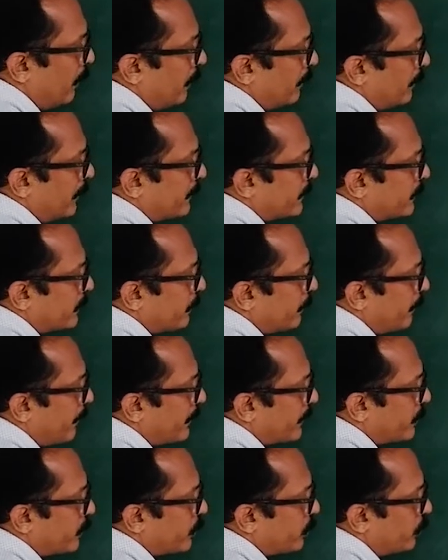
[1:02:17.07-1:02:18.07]
this is
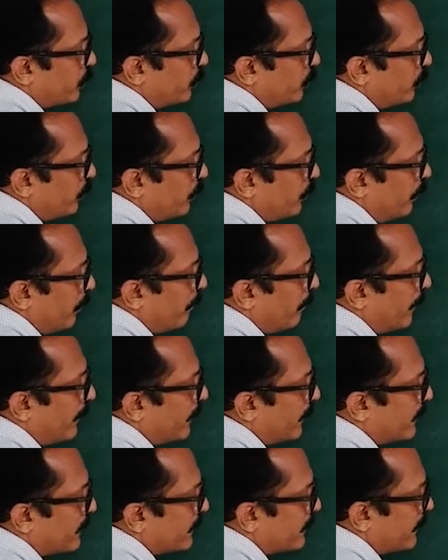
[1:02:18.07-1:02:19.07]
plus 2,
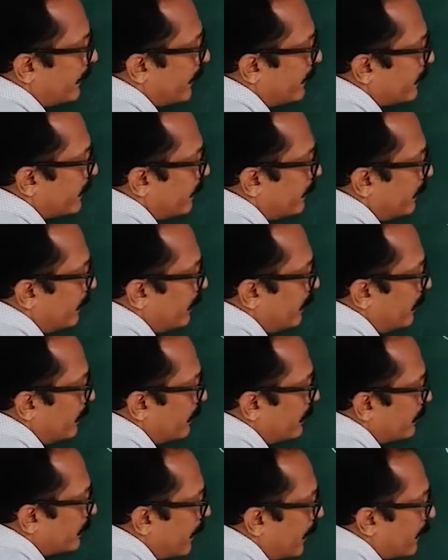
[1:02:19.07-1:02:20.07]
minus 6,
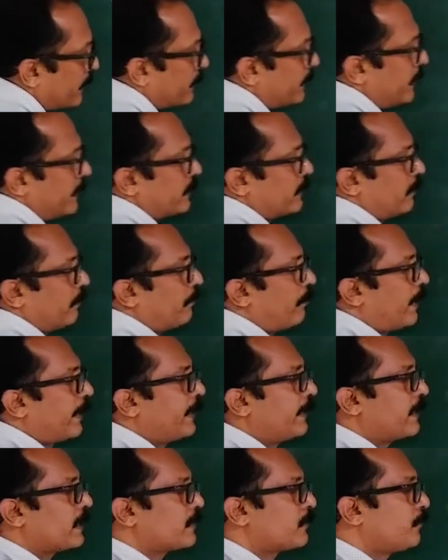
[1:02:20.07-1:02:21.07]
charge is
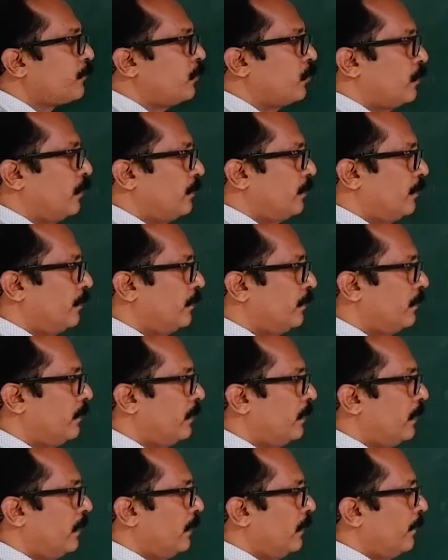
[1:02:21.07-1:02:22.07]
minus 4.
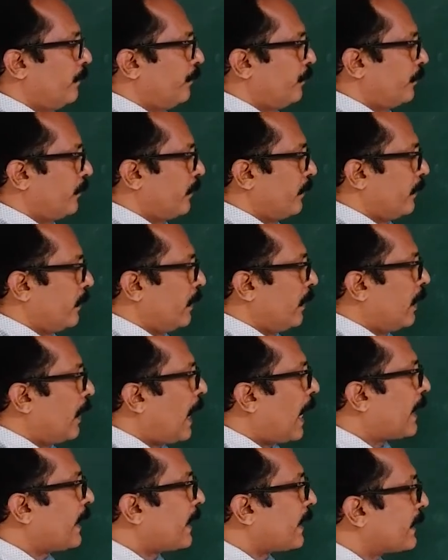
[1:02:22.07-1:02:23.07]

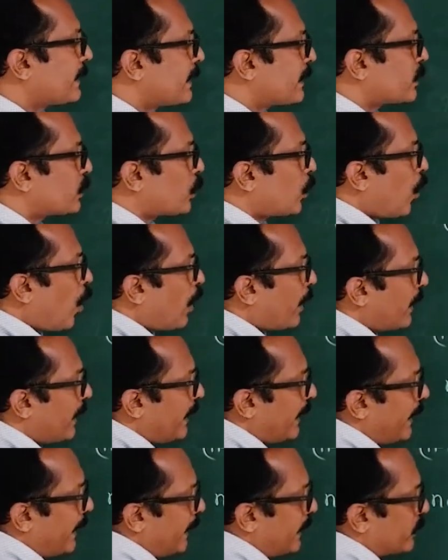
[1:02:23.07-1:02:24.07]
And it is a strong
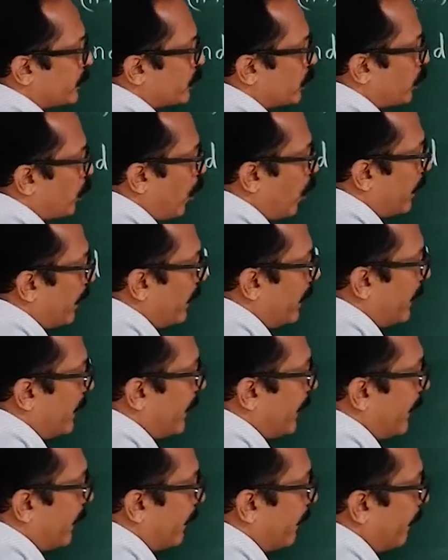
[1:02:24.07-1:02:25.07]

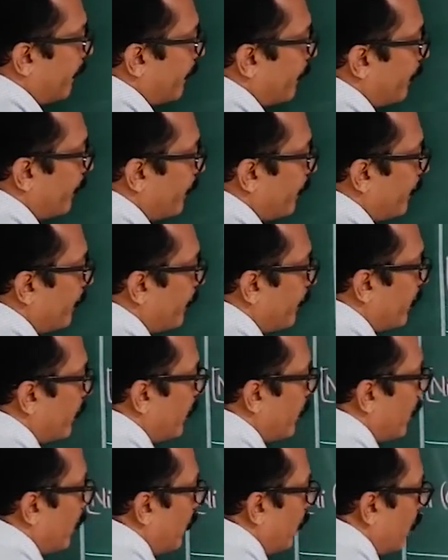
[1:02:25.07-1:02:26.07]
ligand.
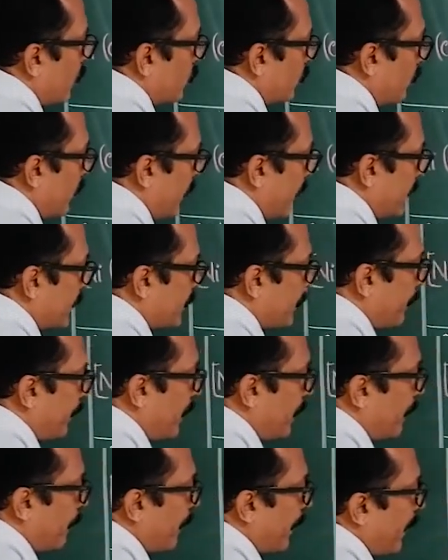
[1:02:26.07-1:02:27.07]
So there is
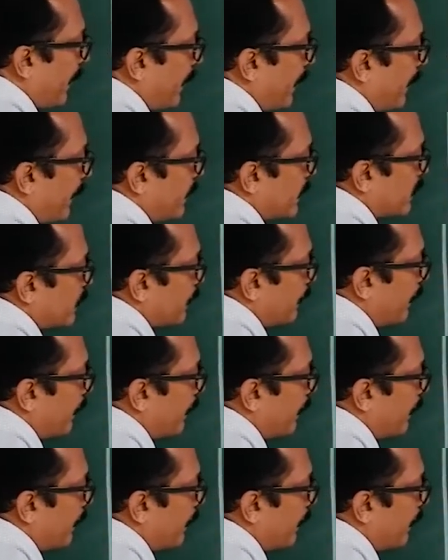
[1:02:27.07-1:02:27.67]
spin pairing